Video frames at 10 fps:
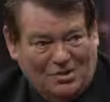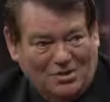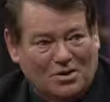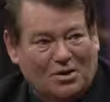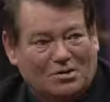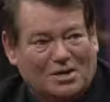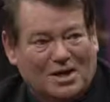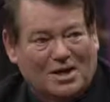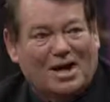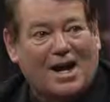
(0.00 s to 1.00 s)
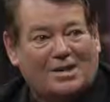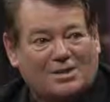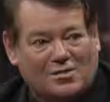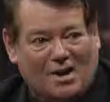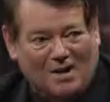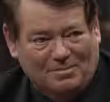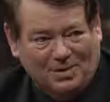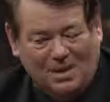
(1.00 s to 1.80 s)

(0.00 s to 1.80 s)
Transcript: I couldn't hold a deck of cards straight.